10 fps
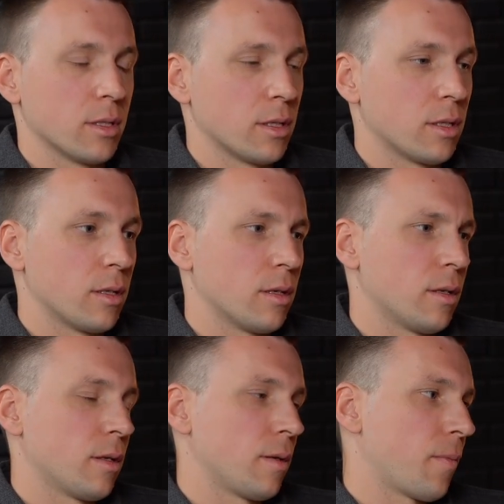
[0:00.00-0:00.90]

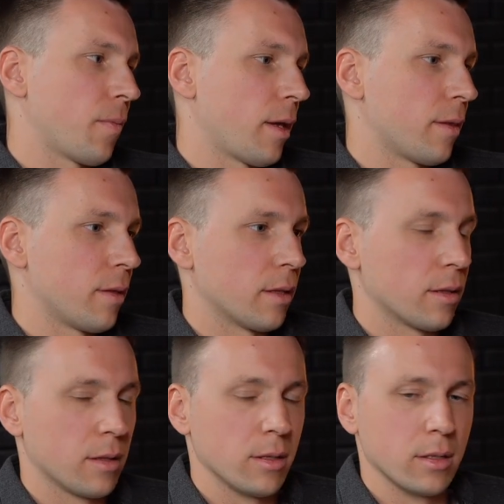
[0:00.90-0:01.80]
I
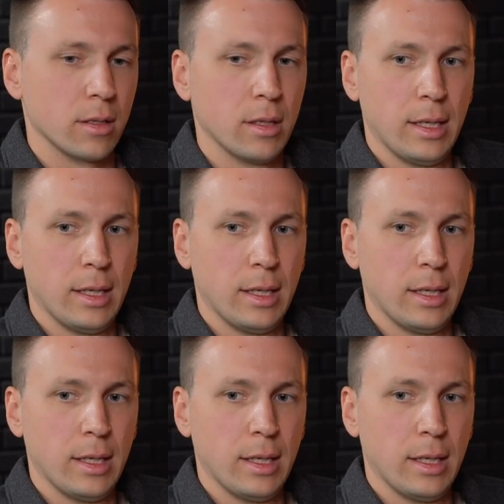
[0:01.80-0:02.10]
think the